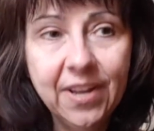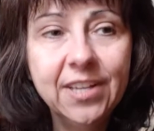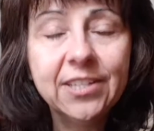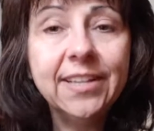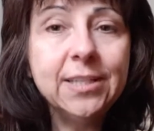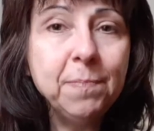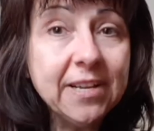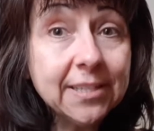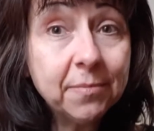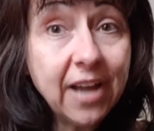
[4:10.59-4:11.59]
So let's
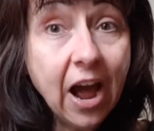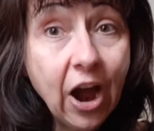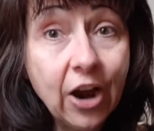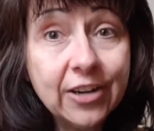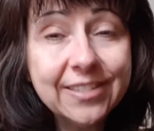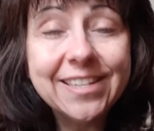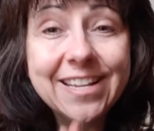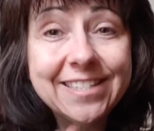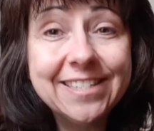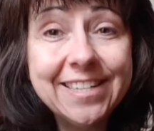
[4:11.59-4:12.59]
pick some cards
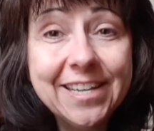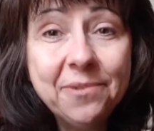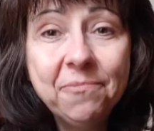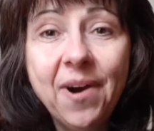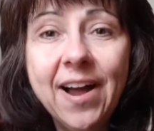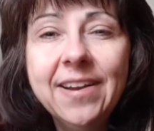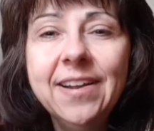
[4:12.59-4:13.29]
and see what